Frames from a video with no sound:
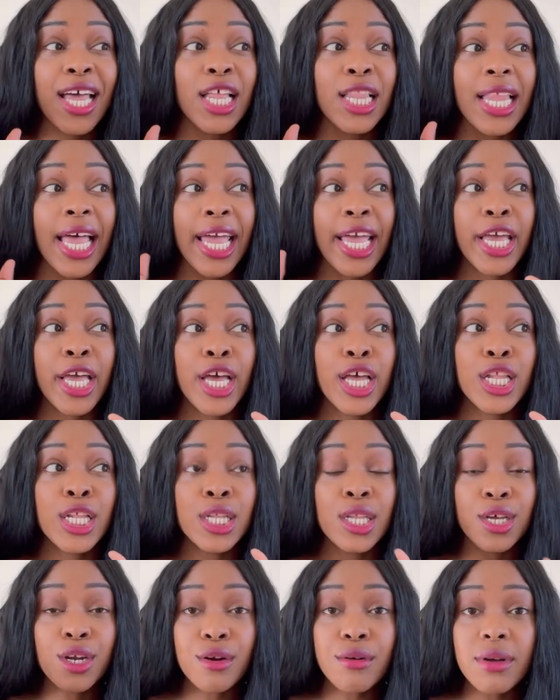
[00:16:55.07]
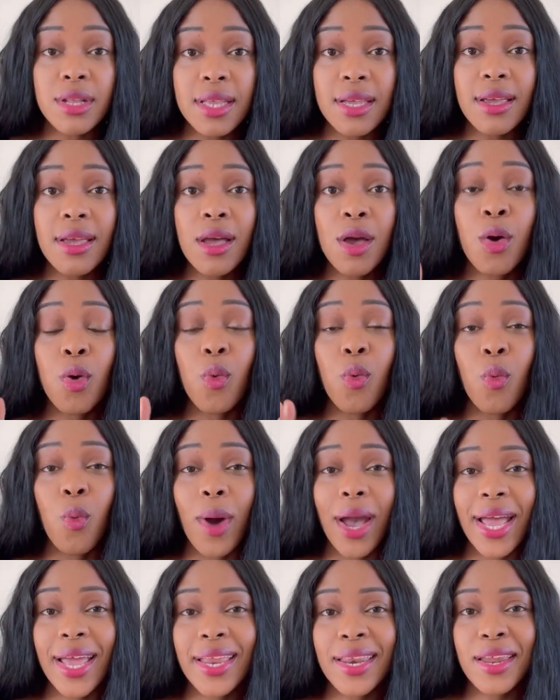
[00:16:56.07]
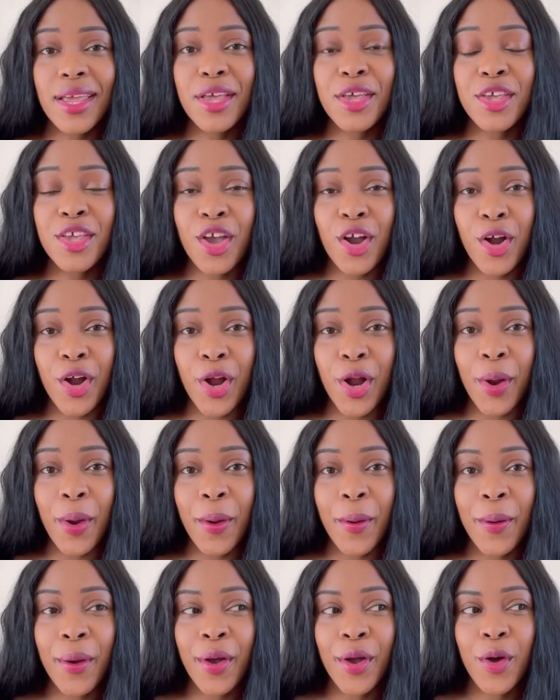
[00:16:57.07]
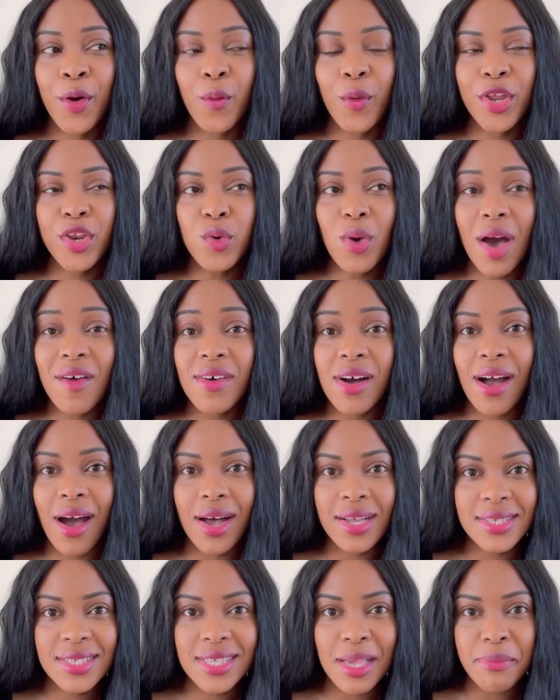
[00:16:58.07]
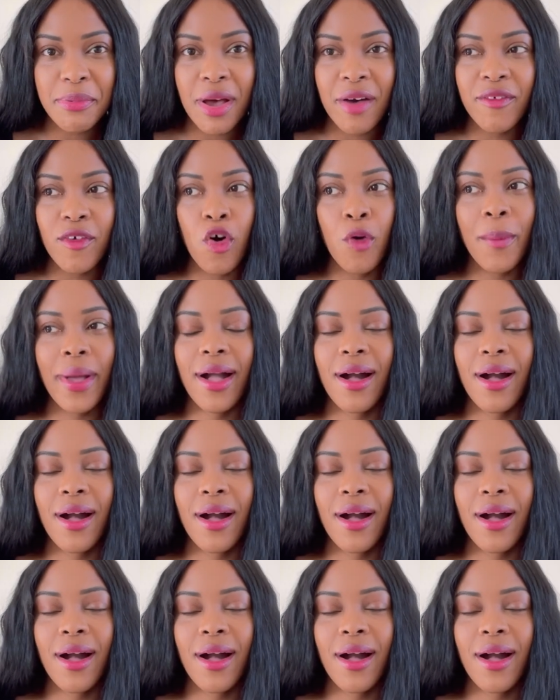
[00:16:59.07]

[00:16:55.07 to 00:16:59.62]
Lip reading: Like literally, when you have a concept of, oh my